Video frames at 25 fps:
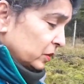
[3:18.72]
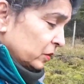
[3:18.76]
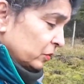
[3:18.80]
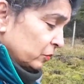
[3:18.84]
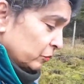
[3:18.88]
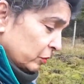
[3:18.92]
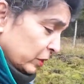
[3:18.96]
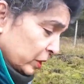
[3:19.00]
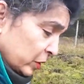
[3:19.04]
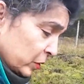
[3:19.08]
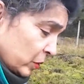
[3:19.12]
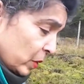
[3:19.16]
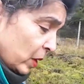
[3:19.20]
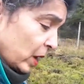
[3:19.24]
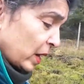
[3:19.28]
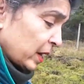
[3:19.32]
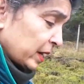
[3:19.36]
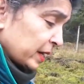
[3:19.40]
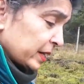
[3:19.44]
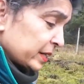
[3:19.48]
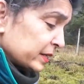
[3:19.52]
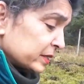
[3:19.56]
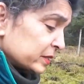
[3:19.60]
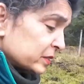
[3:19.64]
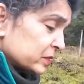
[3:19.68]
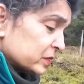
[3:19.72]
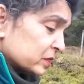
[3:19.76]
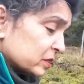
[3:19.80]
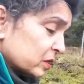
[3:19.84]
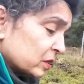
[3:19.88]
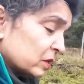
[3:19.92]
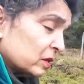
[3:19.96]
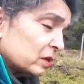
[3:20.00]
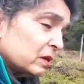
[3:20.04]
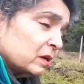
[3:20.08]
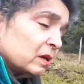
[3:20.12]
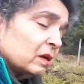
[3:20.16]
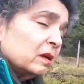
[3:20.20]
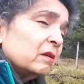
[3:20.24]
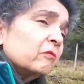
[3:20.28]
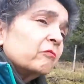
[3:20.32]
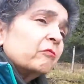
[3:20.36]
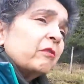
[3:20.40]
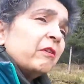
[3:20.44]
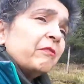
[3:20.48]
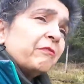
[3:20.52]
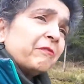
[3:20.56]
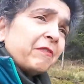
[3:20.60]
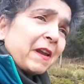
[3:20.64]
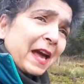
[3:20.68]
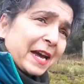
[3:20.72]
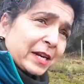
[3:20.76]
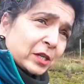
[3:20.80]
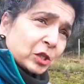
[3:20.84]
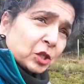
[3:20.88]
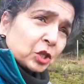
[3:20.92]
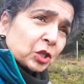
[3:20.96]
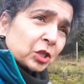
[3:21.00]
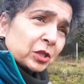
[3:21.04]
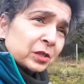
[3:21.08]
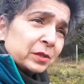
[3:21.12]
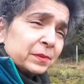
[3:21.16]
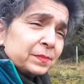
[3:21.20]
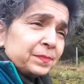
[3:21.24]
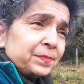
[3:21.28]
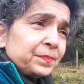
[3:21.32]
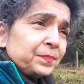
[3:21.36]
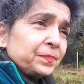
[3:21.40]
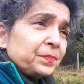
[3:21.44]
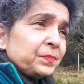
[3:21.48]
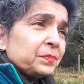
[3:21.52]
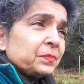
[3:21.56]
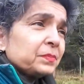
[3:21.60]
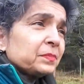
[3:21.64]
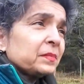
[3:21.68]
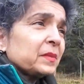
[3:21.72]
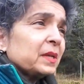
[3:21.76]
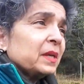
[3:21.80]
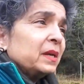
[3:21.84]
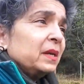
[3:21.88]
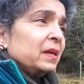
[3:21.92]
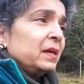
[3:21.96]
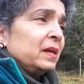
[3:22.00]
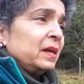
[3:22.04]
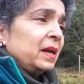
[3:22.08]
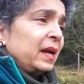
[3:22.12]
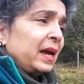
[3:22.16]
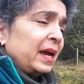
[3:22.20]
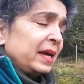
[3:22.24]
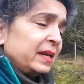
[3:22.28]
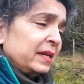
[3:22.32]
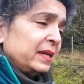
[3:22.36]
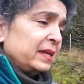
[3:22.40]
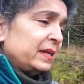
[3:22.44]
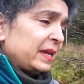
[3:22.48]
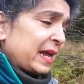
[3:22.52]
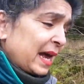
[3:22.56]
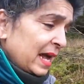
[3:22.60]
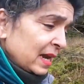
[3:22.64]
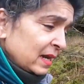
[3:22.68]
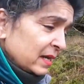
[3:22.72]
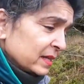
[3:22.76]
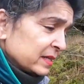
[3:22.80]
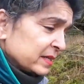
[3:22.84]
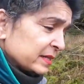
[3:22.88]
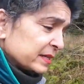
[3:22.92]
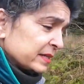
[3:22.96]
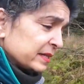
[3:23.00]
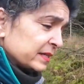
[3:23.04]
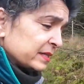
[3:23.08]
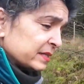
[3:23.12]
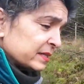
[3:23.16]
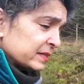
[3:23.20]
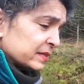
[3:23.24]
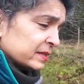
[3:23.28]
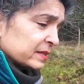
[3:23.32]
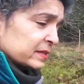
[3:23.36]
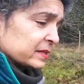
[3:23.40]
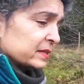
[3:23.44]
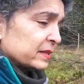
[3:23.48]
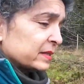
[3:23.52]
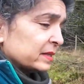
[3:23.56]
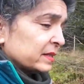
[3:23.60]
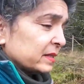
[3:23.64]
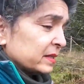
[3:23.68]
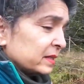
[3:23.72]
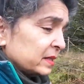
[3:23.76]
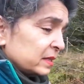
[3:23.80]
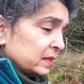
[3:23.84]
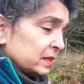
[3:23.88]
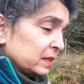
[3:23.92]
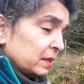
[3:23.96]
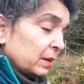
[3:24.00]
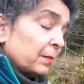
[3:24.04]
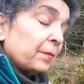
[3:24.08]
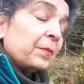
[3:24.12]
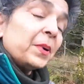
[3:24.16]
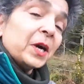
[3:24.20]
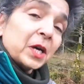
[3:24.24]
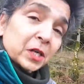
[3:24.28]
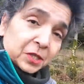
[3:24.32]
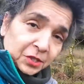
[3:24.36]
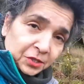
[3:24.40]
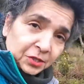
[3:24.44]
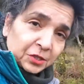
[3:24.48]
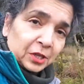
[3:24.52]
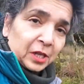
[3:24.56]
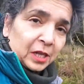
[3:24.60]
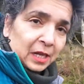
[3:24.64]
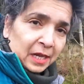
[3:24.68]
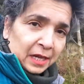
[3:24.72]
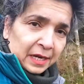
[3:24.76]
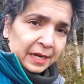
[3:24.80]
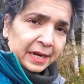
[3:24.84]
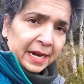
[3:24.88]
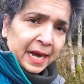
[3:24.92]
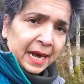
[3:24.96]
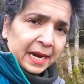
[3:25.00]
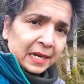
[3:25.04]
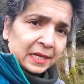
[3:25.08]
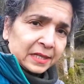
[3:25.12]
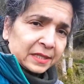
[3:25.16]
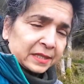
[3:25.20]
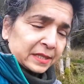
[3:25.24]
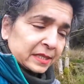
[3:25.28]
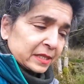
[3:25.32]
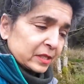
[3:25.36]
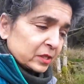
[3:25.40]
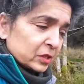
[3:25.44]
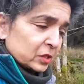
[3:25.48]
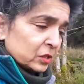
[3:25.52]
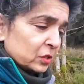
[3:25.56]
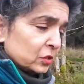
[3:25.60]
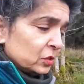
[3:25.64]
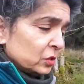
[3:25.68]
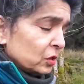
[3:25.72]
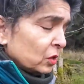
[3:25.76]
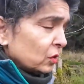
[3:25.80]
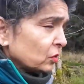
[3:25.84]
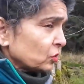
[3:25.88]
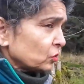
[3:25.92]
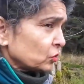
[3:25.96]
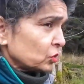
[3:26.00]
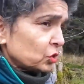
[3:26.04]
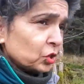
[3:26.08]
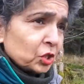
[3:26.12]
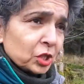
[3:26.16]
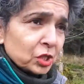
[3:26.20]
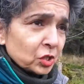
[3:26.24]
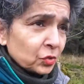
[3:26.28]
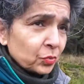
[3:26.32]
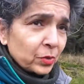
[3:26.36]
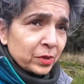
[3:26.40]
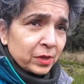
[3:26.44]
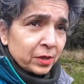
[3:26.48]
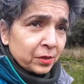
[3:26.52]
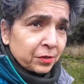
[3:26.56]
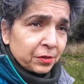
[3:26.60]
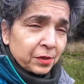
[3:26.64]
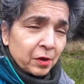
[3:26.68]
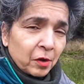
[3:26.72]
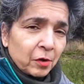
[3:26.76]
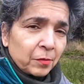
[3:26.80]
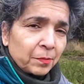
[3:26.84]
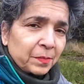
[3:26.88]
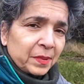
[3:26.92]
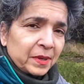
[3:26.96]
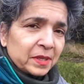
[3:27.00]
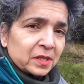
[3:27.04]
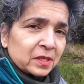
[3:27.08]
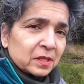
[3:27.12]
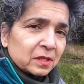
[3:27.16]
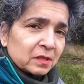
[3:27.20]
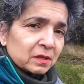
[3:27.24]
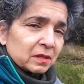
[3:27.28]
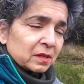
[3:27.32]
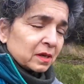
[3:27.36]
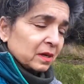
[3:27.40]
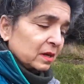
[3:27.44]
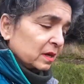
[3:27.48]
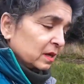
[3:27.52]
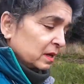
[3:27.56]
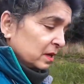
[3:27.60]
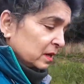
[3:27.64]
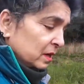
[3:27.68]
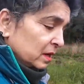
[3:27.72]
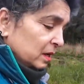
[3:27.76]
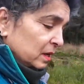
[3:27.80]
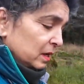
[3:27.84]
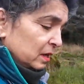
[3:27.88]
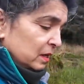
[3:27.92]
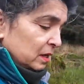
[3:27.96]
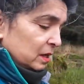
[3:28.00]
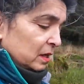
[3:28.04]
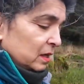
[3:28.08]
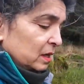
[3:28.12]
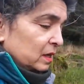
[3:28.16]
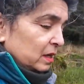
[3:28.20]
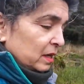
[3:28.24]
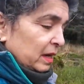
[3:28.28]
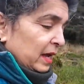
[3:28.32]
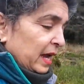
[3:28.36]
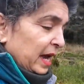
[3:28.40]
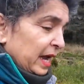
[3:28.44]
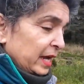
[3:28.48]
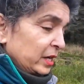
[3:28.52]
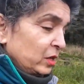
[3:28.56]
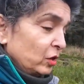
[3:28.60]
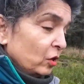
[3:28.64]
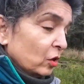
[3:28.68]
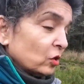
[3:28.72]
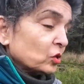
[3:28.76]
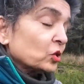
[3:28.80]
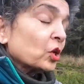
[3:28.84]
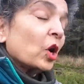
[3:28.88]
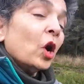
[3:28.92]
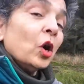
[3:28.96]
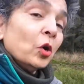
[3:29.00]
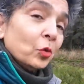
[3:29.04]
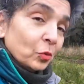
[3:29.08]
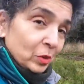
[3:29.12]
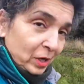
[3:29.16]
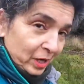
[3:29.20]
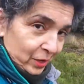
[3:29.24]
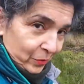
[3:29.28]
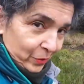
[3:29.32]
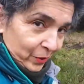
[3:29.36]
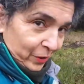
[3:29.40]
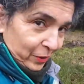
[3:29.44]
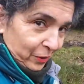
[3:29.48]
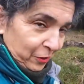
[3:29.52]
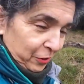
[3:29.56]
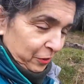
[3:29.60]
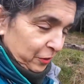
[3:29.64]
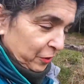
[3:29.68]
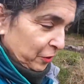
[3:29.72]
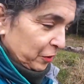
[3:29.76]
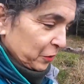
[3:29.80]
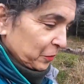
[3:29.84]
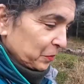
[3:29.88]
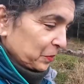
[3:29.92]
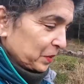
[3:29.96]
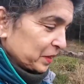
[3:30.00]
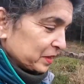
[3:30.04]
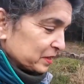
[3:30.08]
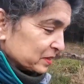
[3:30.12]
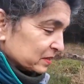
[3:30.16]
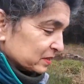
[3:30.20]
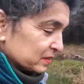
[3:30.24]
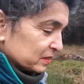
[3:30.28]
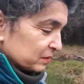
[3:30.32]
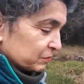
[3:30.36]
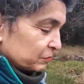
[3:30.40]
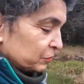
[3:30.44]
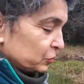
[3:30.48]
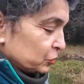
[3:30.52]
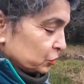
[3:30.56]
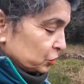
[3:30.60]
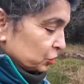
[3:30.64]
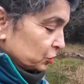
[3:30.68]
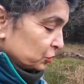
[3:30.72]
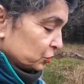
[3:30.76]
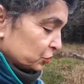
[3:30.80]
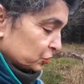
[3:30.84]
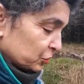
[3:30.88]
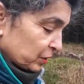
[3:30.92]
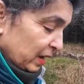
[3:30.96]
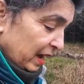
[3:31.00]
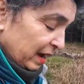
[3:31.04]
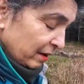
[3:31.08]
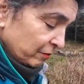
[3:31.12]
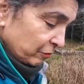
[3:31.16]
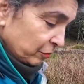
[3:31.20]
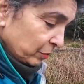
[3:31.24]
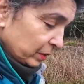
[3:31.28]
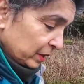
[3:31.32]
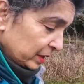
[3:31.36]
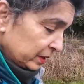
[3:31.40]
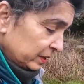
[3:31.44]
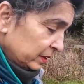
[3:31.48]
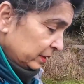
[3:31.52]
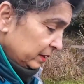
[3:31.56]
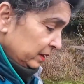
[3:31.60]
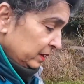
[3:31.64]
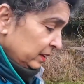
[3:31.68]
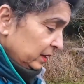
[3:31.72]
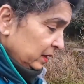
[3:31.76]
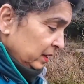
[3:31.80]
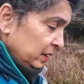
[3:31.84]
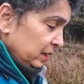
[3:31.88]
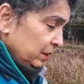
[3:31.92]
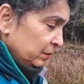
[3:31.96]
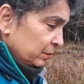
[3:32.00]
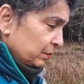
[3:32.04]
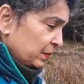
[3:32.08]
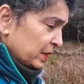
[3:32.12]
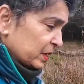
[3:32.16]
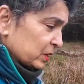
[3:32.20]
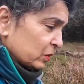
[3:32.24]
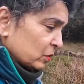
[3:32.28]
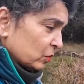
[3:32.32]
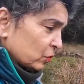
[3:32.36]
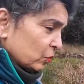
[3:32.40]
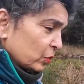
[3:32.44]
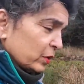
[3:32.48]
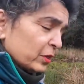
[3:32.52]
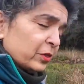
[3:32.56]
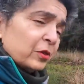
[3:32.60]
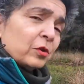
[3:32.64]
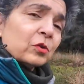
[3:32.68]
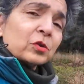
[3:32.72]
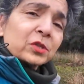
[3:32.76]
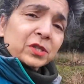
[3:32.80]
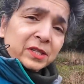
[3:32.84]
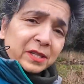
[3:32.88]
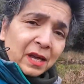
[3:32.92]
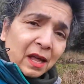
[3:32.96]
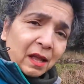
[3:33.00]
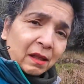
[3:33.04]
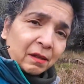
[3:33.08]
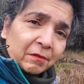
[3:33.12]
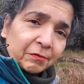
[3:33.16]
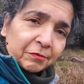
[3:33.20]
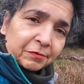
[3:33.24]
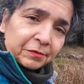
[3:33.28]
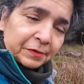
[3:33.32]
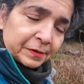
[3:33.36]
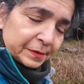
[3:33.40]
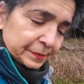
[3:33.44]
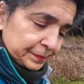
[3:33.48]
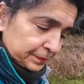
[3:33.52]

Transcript: requires reflection and analysis, personal analysis, not just with a therapist, and not only with a therapist if you choose to have one, but with yourself,